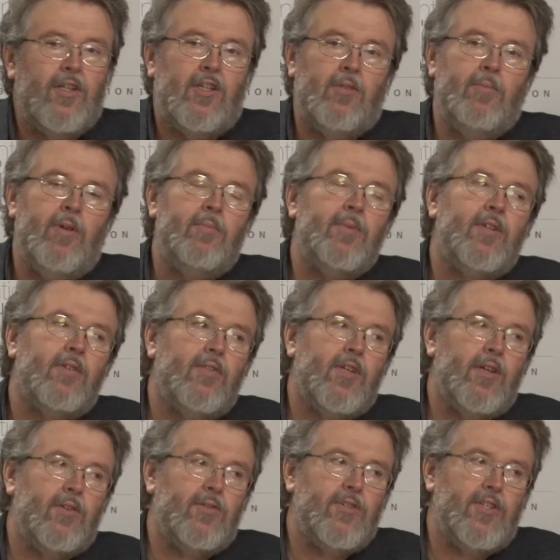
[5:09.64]
and the commitment of
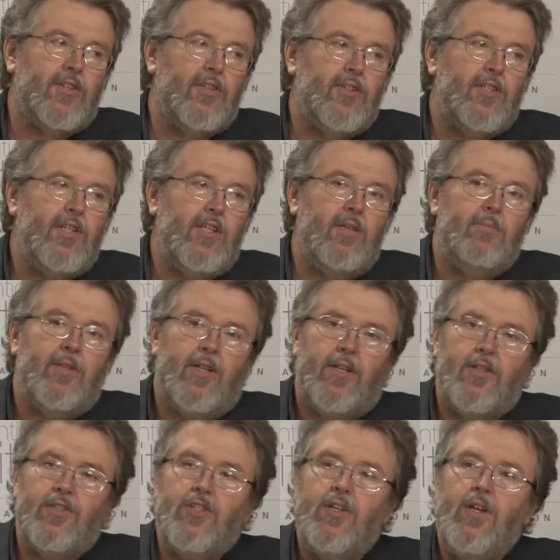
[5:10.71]
the others on the team
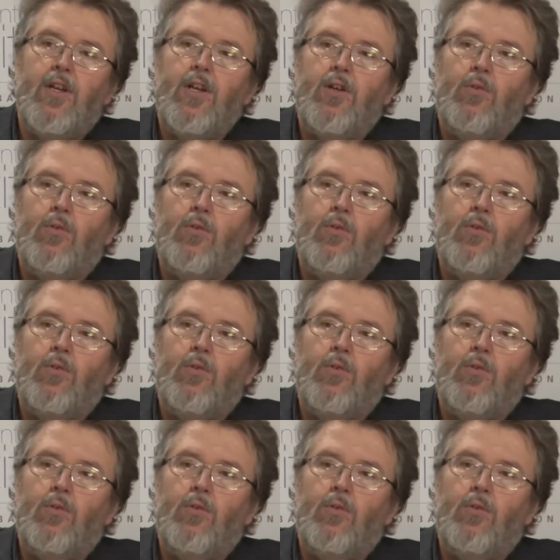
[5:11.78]
that it's